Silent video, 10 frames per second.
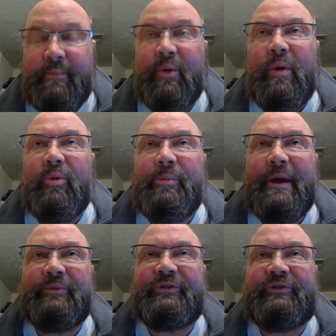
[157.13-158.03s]
But what we'll be
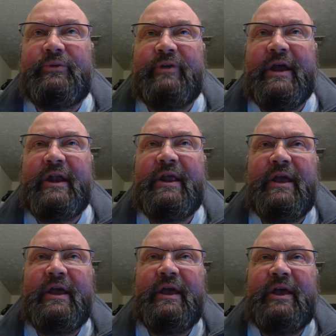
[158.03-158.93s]
able to do then
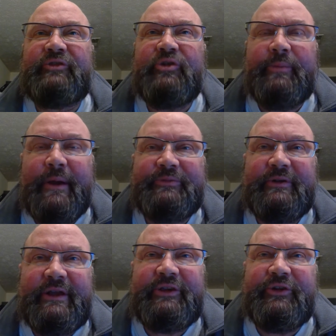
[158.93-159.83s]
is you'll be able to
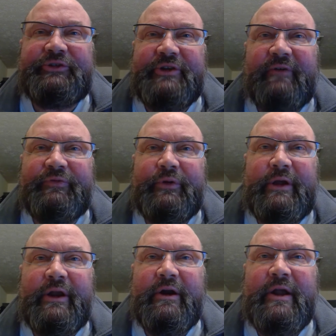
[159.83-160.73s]
lead yourself through
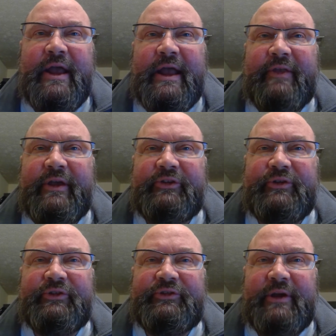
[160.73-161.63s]
here. And then as you
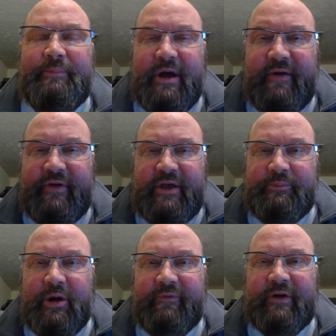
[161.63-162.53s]
can see above,
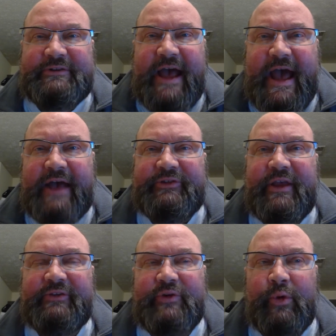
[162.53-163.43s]
part of our task
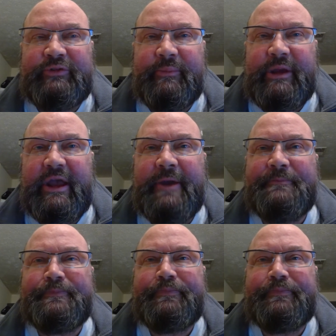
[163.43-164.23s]
is going to be,